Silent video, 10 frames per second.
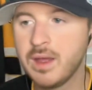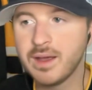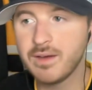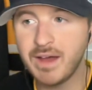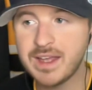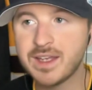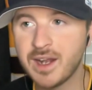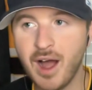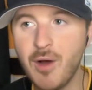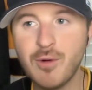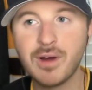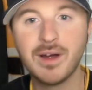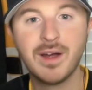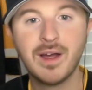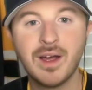Like,
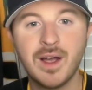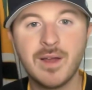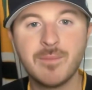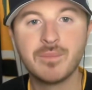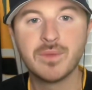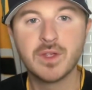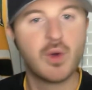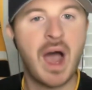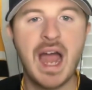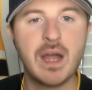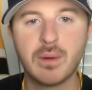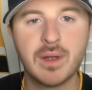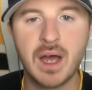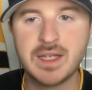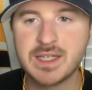you hire
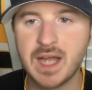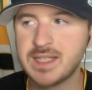a